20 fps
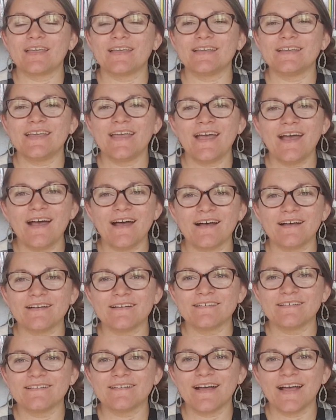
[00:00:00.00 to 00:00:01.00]
yeah,
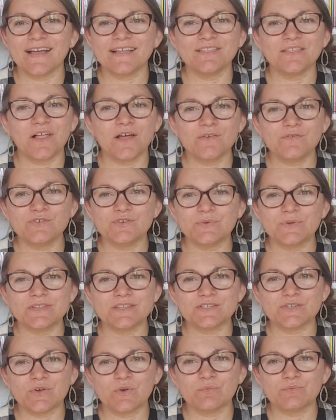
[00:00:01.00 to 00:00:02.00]
I love doing
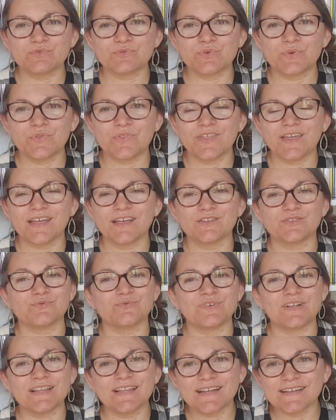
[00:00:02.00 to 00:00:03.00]
this homeschool thing. It's
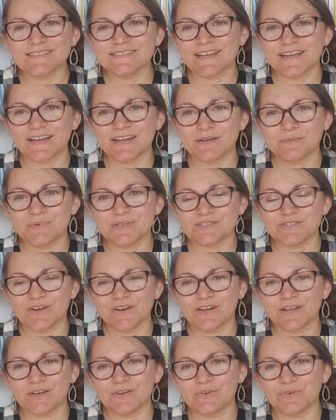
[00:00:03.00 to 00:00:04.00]
really exciting to be
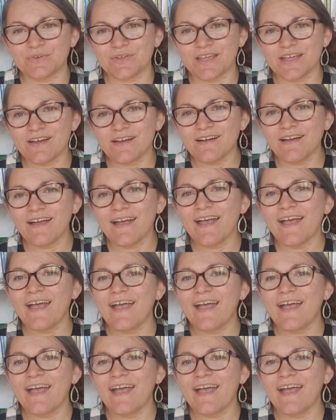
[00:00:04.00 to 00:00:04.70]
starting a new year.